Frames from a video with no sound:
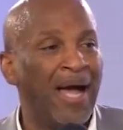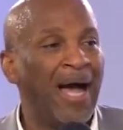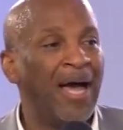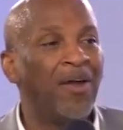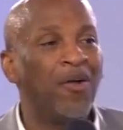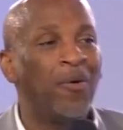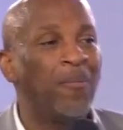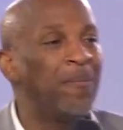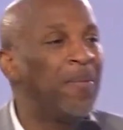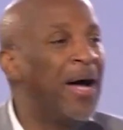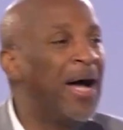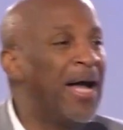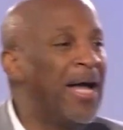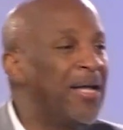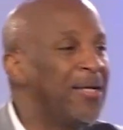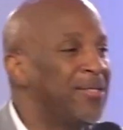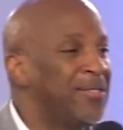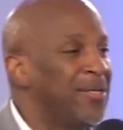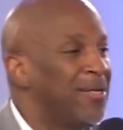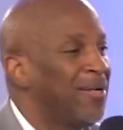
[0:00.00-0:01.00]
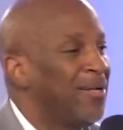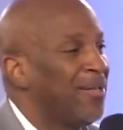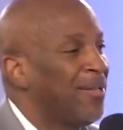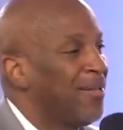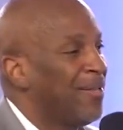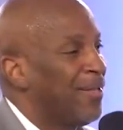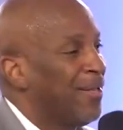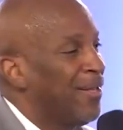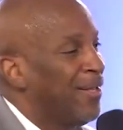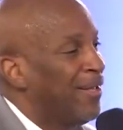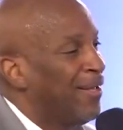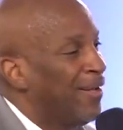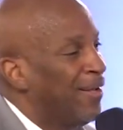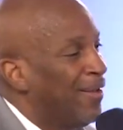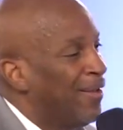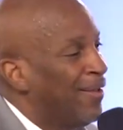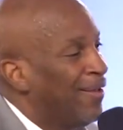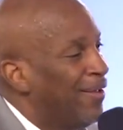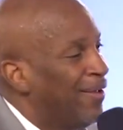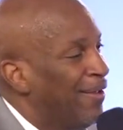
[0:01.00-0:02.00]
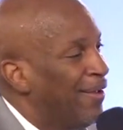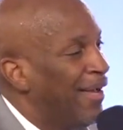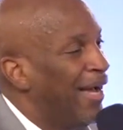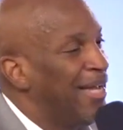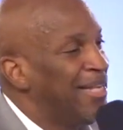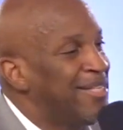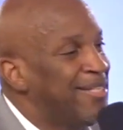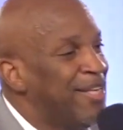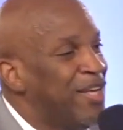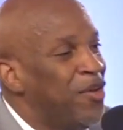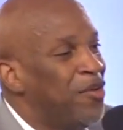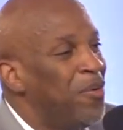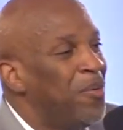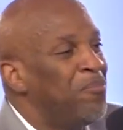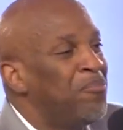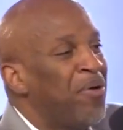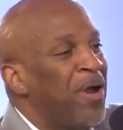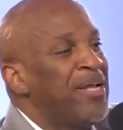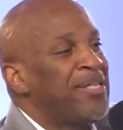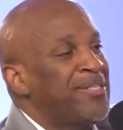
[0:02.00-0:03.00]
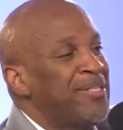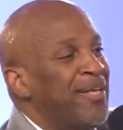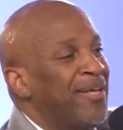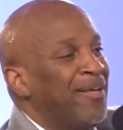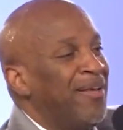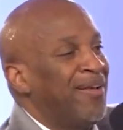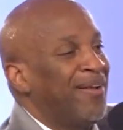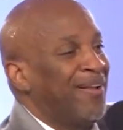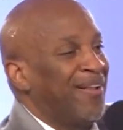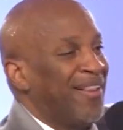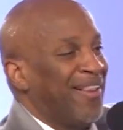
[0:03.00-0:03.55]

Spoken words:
I don't mind. I see you embracing.